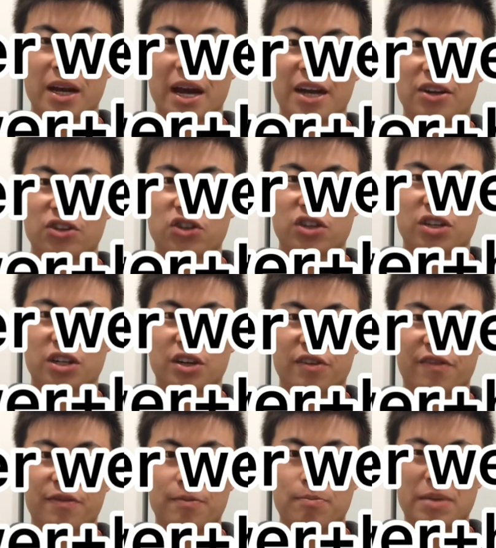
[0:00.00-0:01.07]
and it's just going
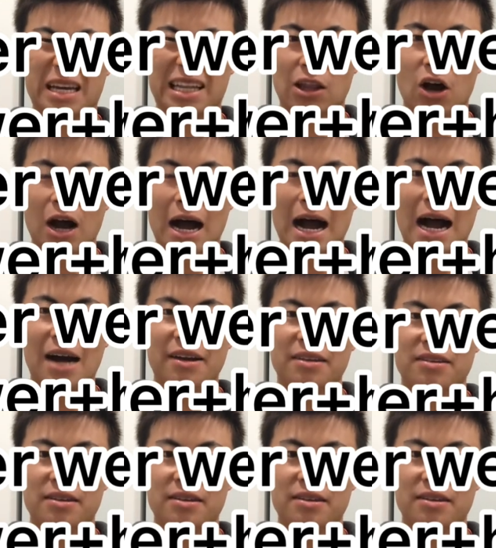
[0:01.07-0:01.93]
to be a lot harder